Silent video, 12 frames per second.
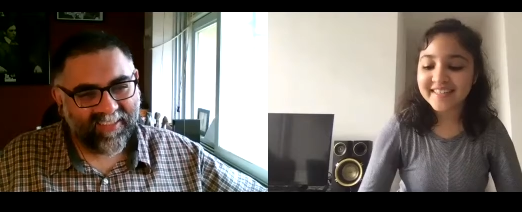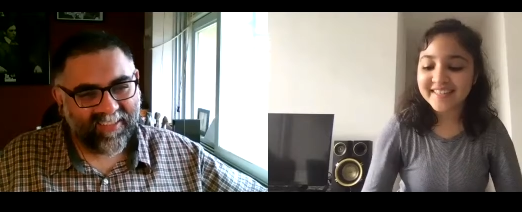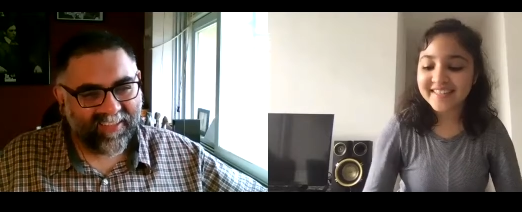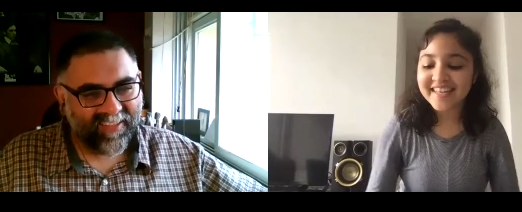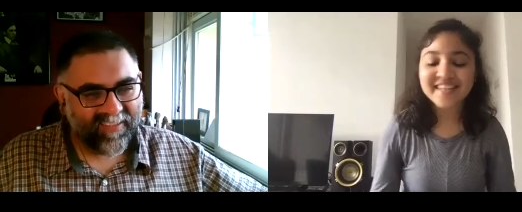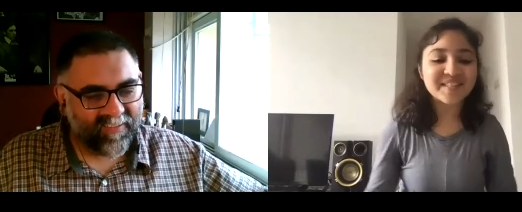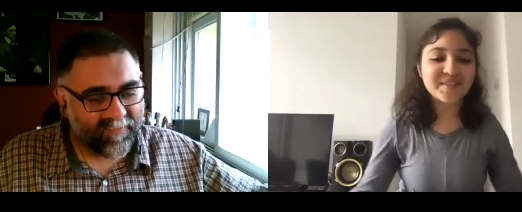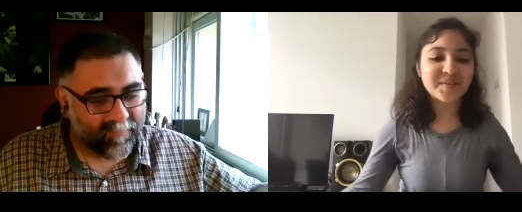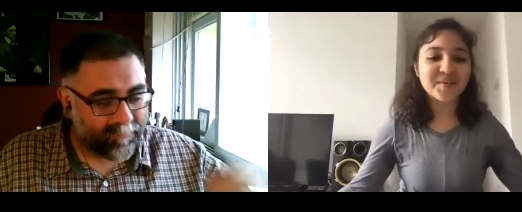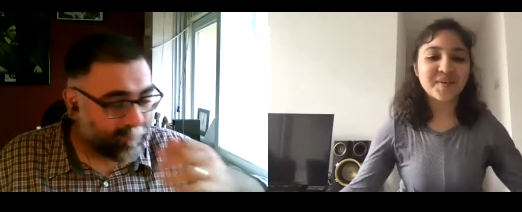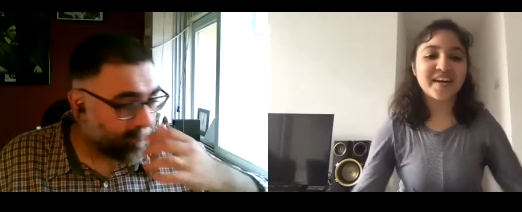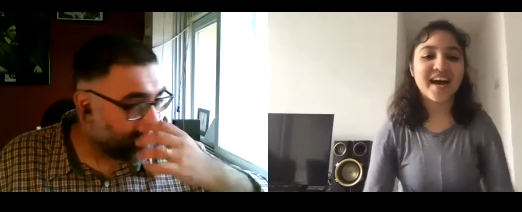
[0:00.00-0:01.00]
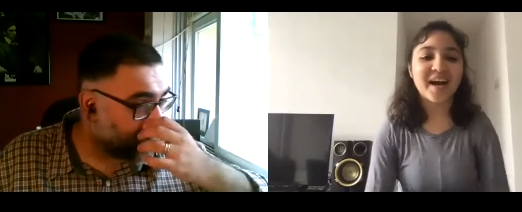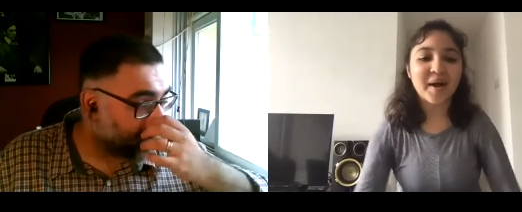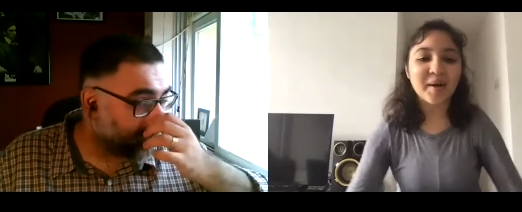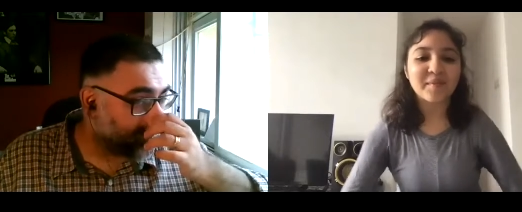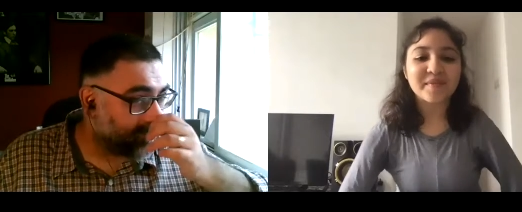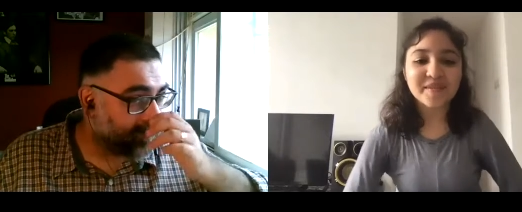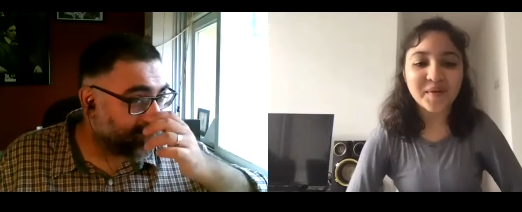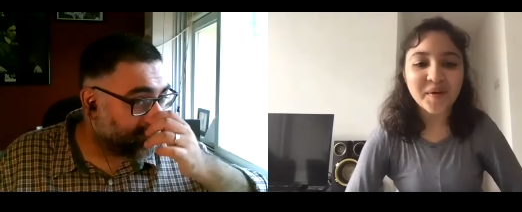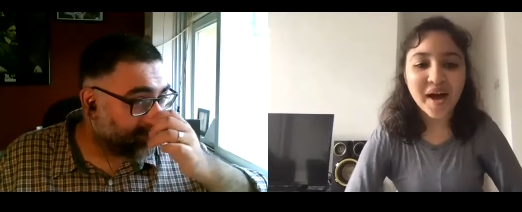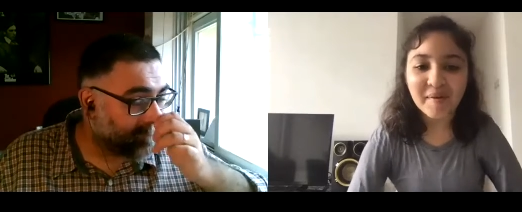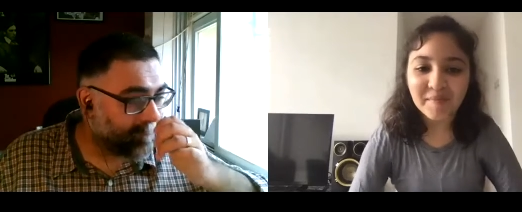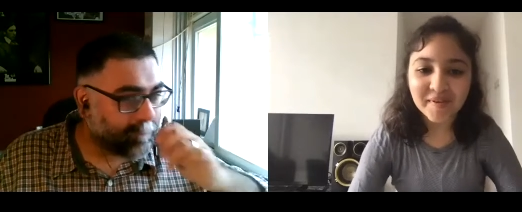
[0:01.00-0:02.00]
Speaker 1: yeah, so I, I'm so
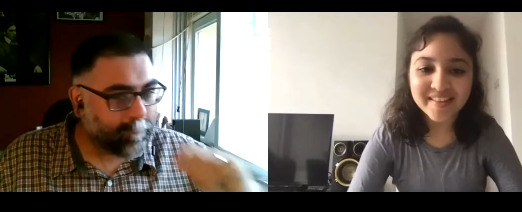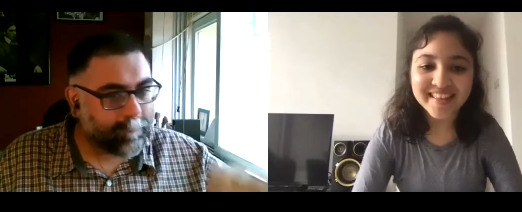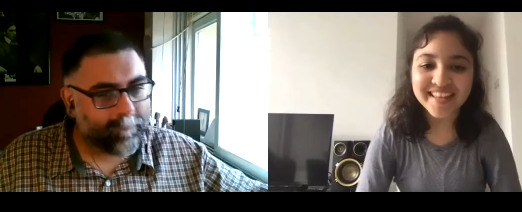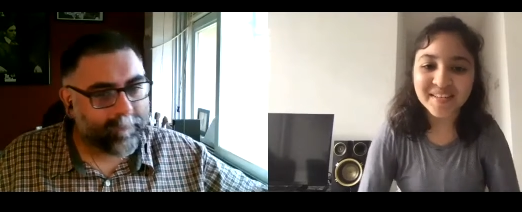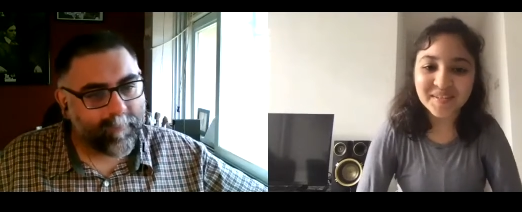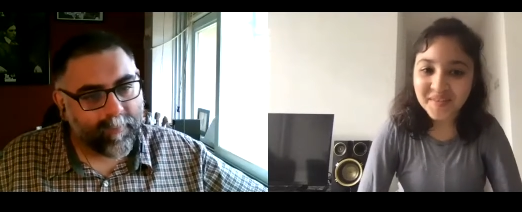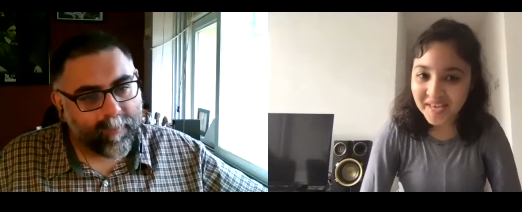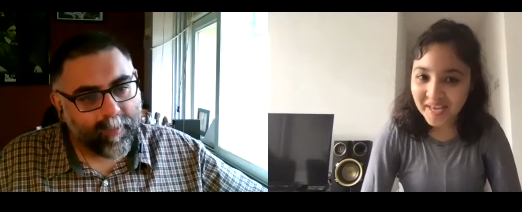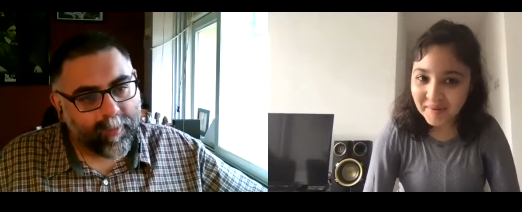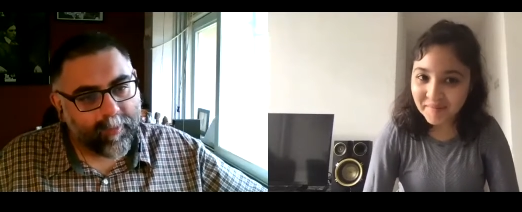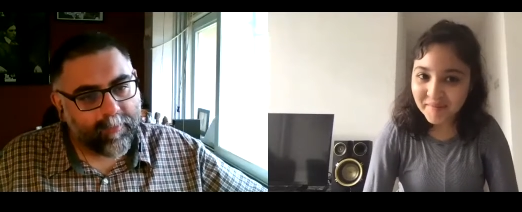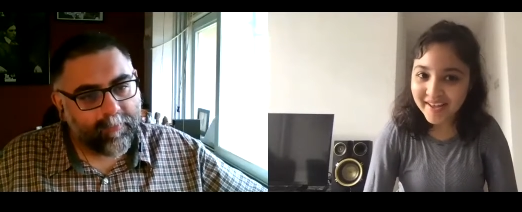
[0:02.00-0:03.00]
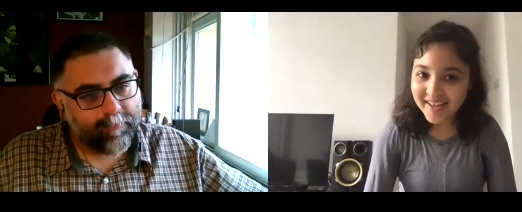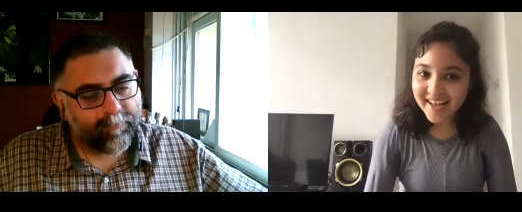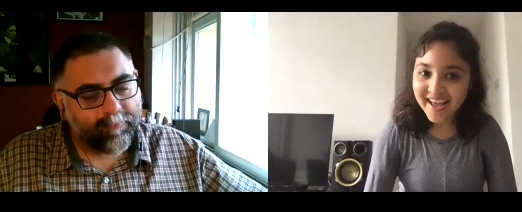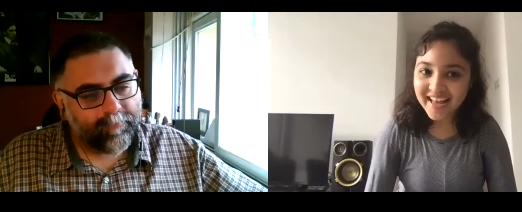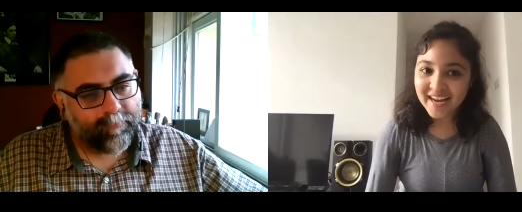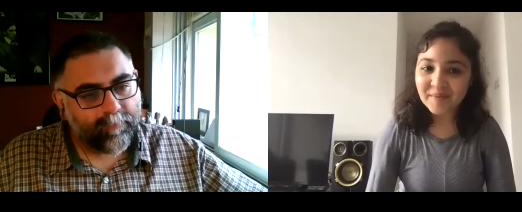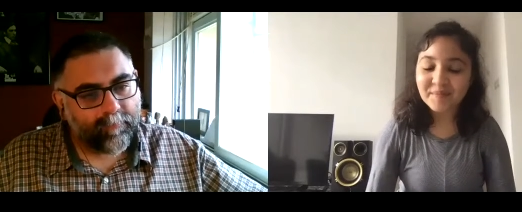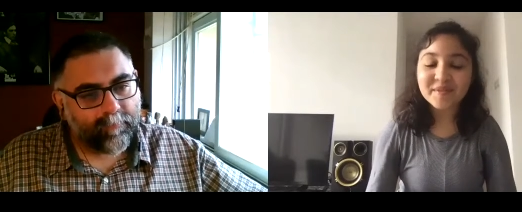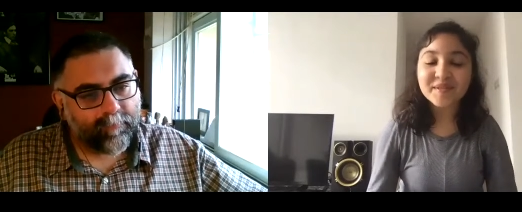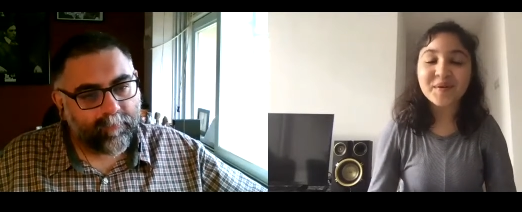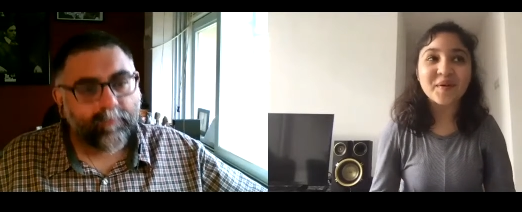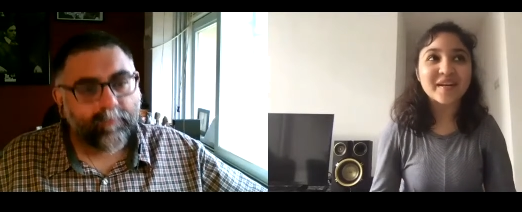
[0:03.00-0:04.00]
happy that you came and I'm
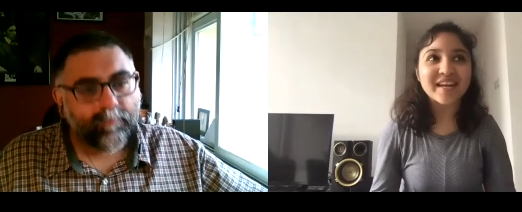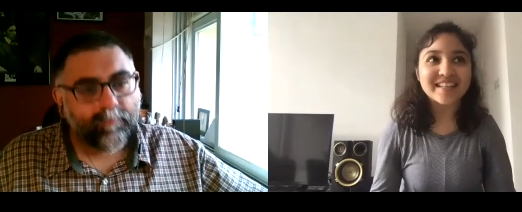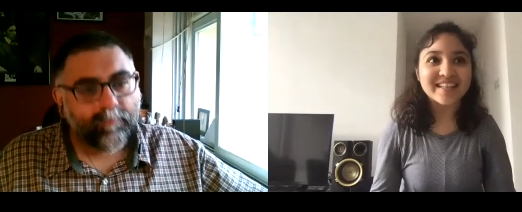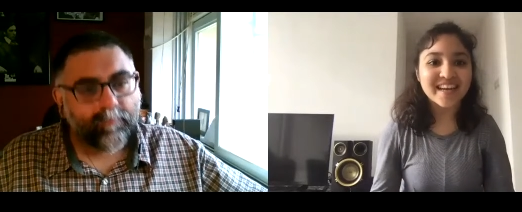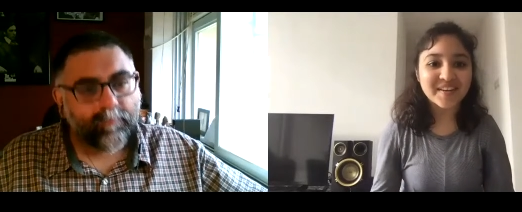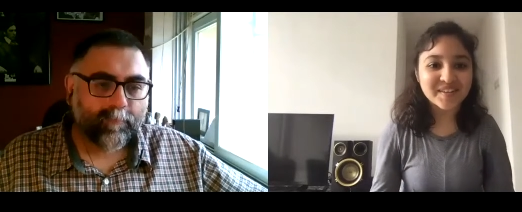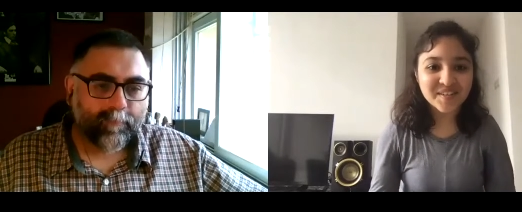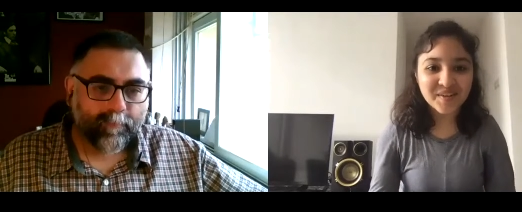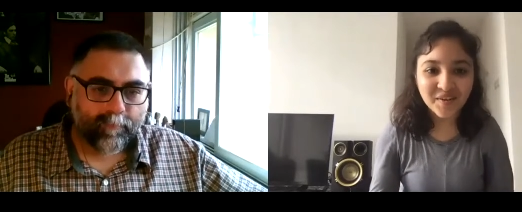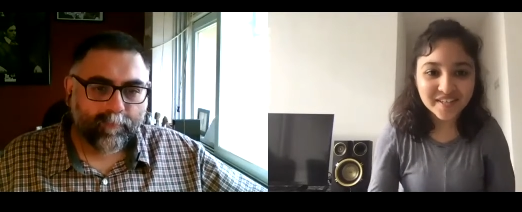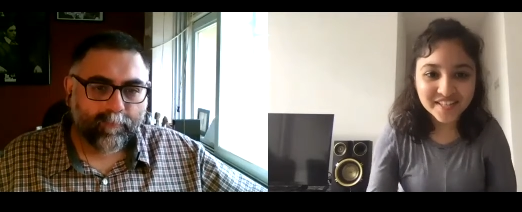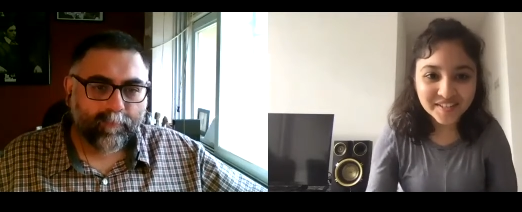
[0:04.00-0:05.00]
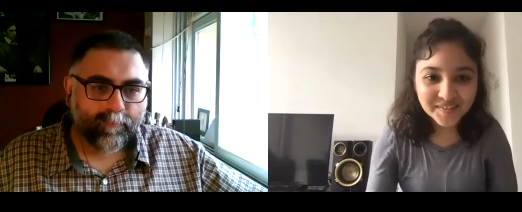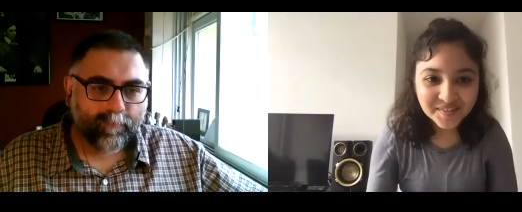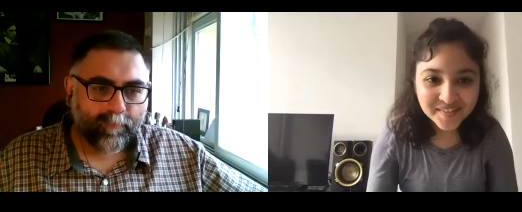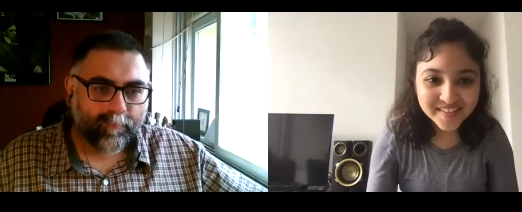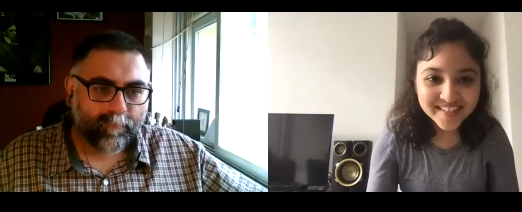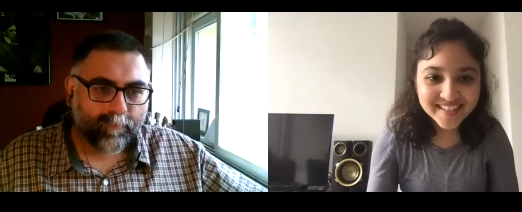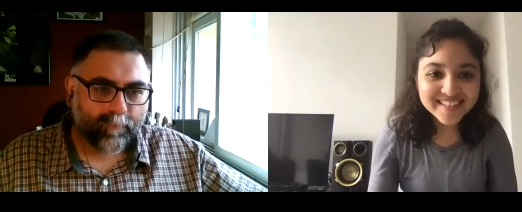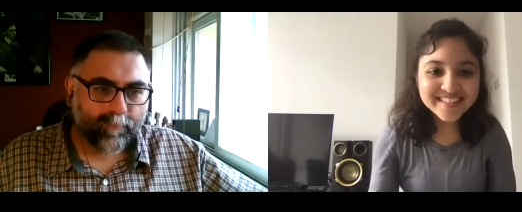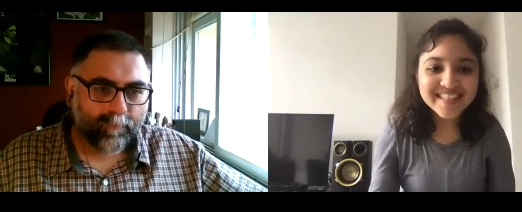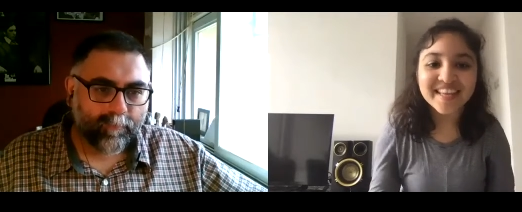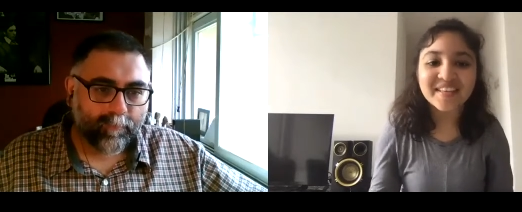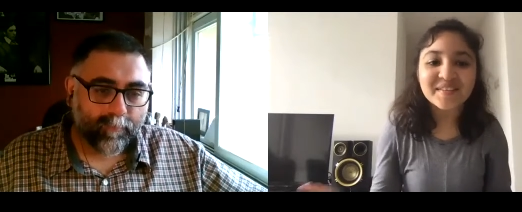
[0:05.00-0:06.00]
so glad that I could talk to you.
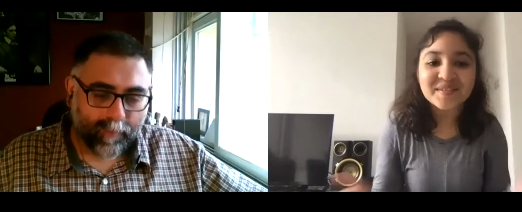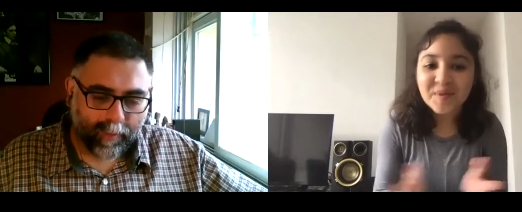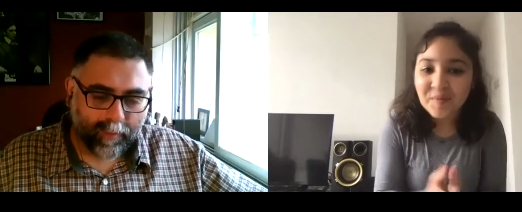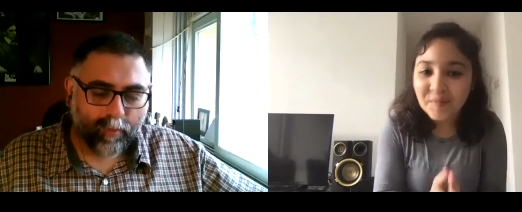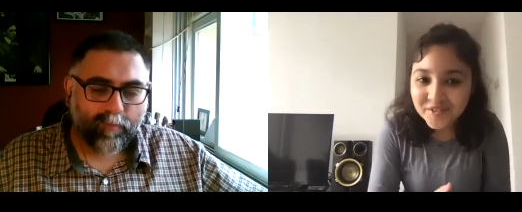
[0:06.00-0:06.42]
Thank you so Thank much